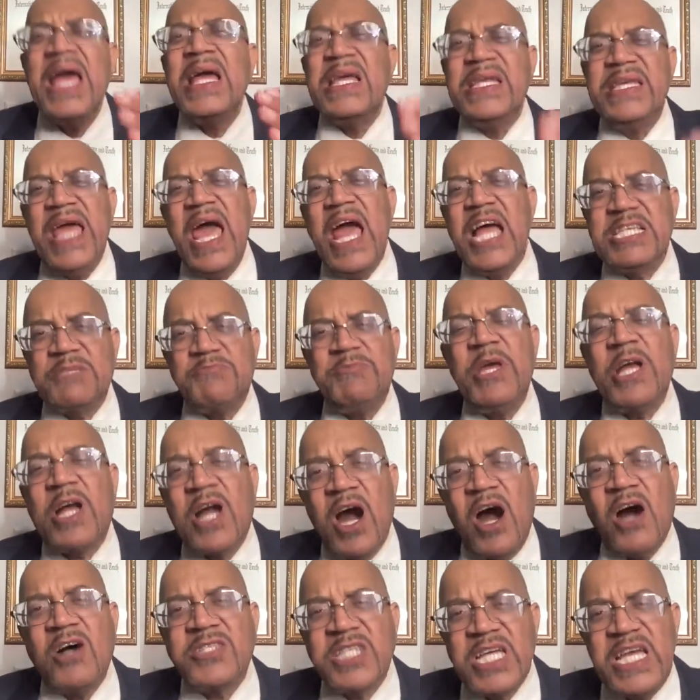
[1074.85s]
Yes,
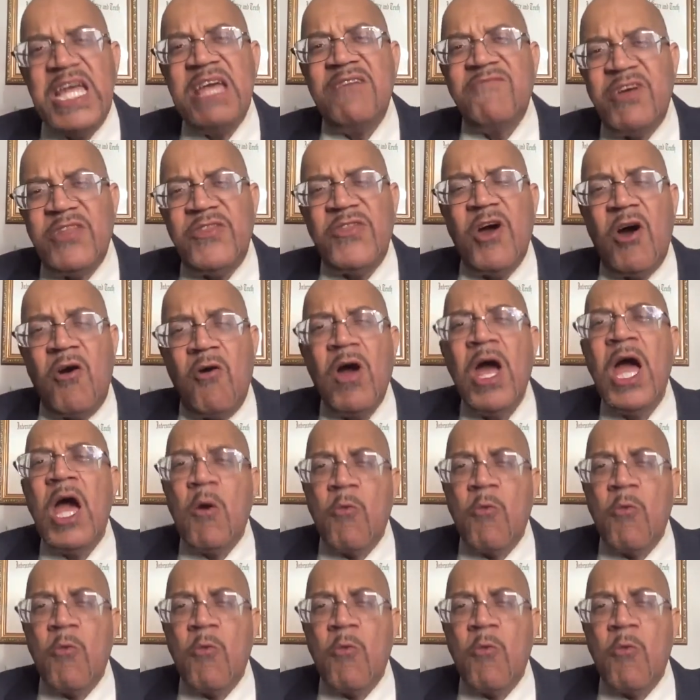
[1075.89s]
because even though